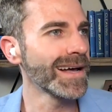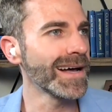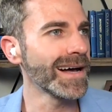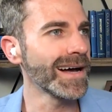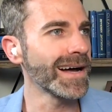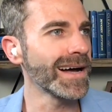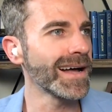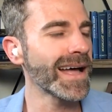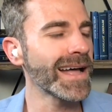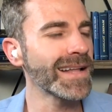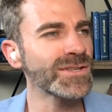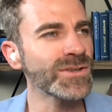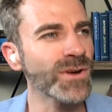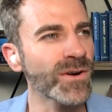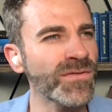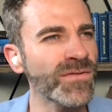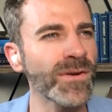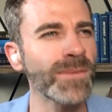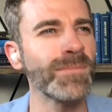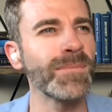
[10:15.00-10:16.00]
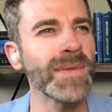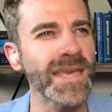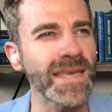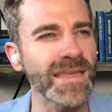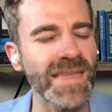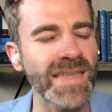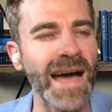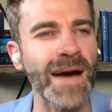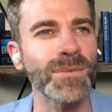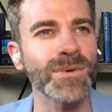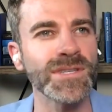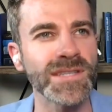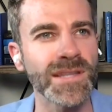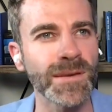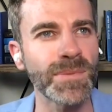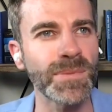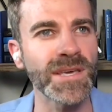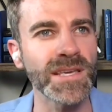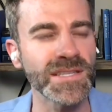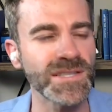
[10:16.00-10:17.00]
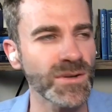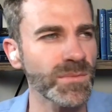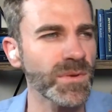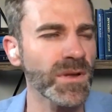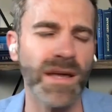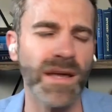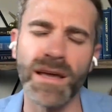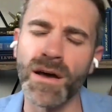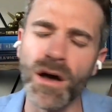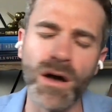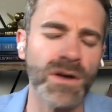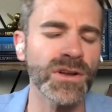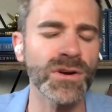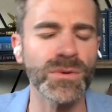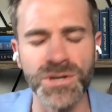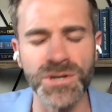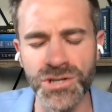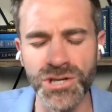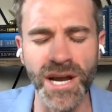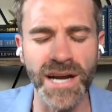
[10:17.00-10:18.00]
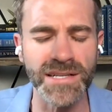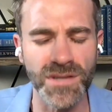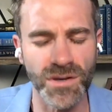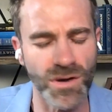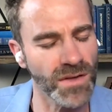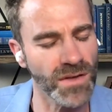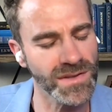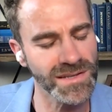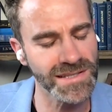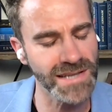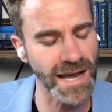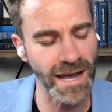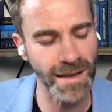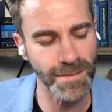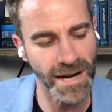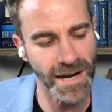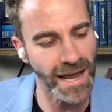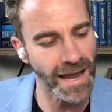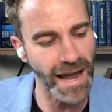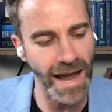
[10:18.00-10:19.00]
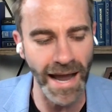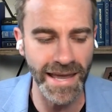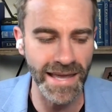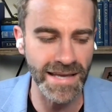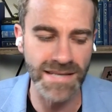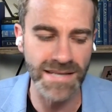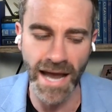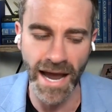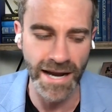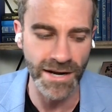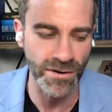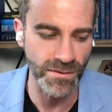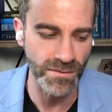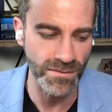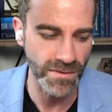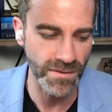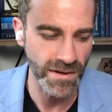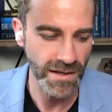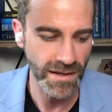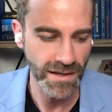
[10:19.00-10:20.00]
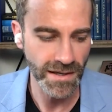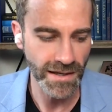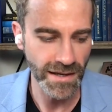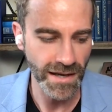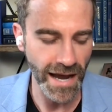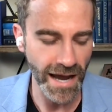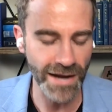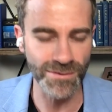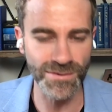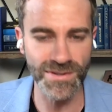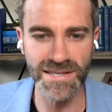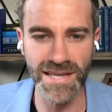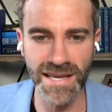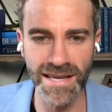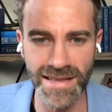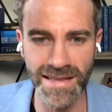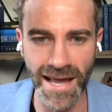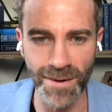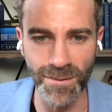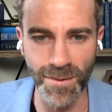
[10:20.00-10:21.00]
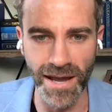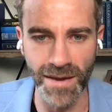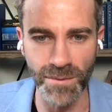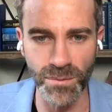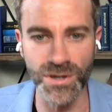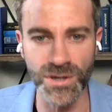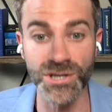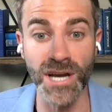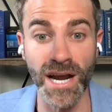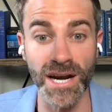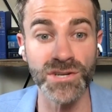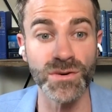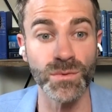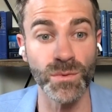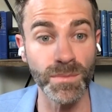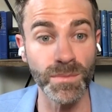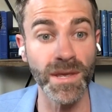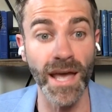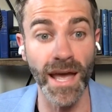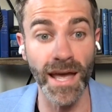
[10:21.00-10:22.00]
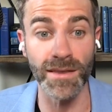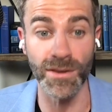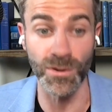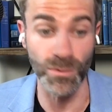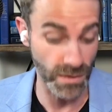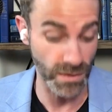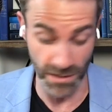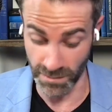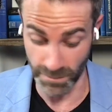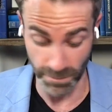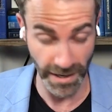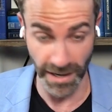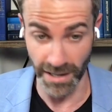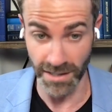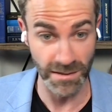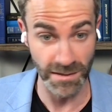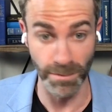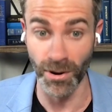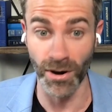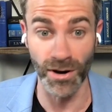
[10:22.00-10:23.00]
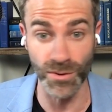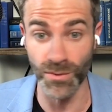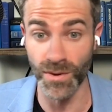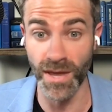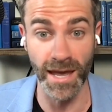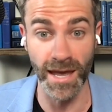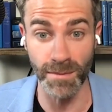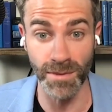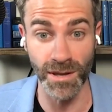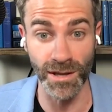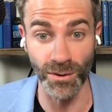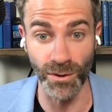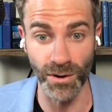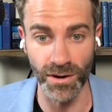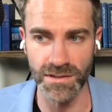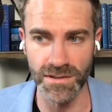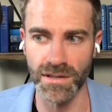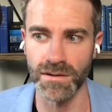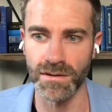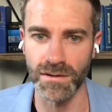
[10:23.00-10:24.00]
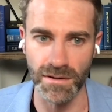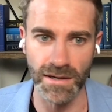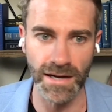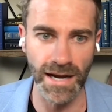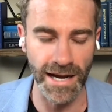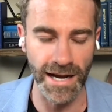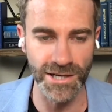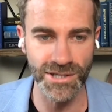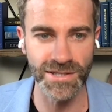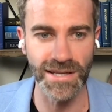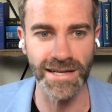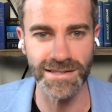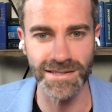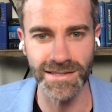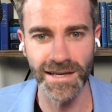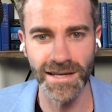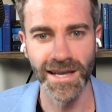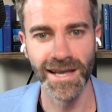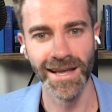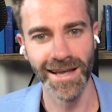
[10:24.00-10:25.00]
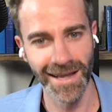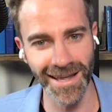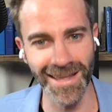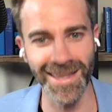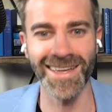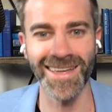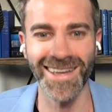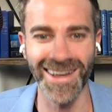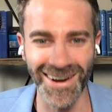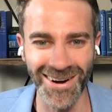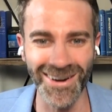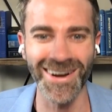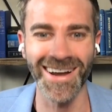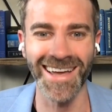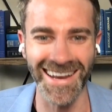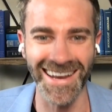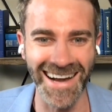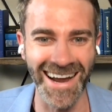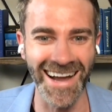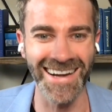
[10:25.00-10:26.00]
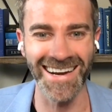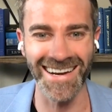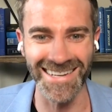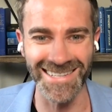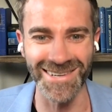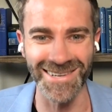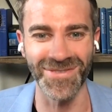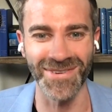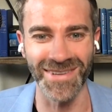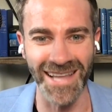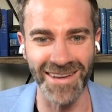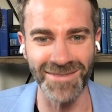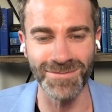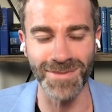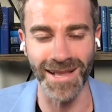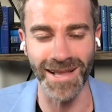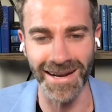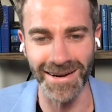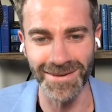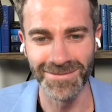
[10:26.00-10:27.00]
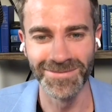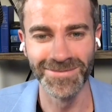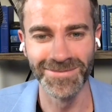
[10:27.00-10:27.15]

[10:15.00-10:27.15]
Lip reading: And so for me, that was the piece. Be like, oh, you're rejected all the time. And I guess I don't see it that way. Rejection would be, hey, you didn't pass the bar, you can't be a lawyer. It's like, oh gosh, that's okay. Now I need a different life plan.